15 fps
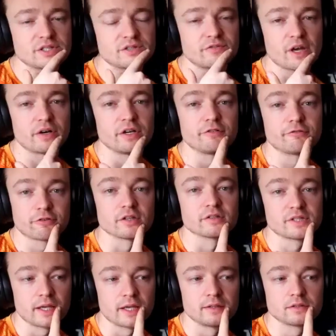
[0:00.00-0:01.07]
very
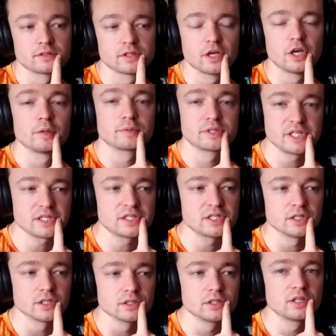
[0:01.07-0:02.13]
front end.
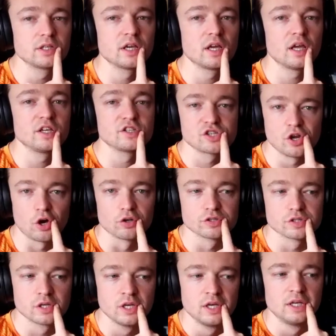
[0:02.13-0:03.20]
Obsidian is not.
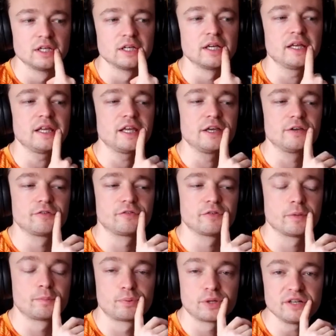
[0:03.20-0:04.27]

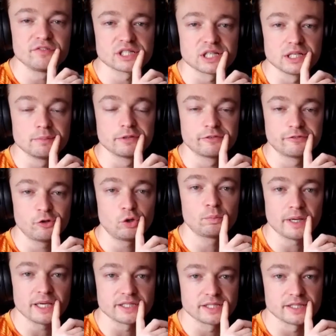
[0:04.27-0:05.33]
If previously, before
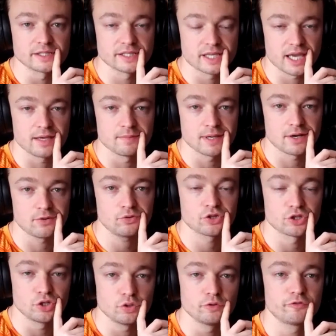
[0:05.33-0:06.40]
Bases came out, the
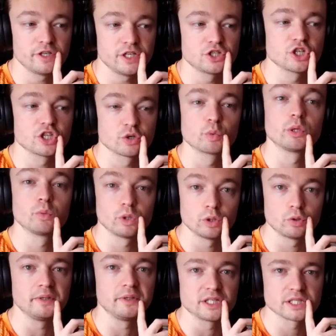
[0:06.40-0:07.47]
new feature that we will
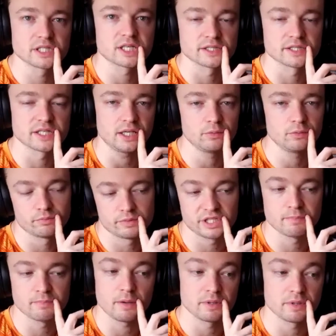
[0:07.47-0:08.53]
be discussing, this
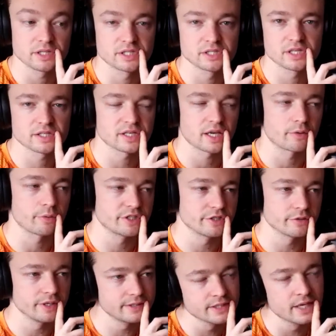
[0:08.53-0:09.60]
is a segue to
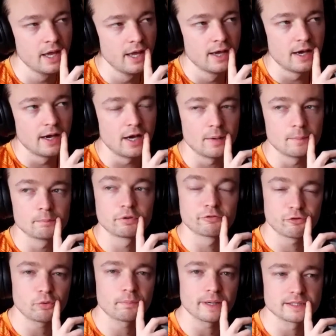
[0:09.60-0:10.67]
it.
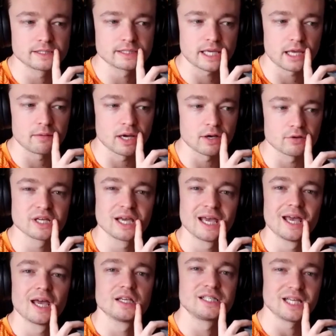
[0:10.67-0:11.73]
Before Bases came out,
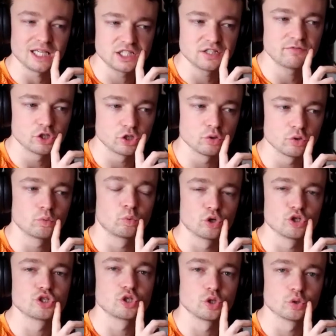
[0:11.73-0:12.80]
Data View
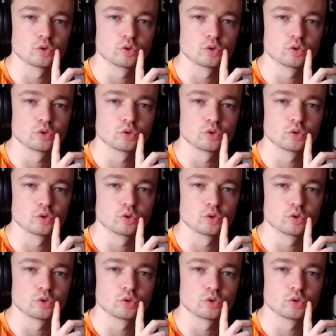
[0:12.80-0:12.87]
was your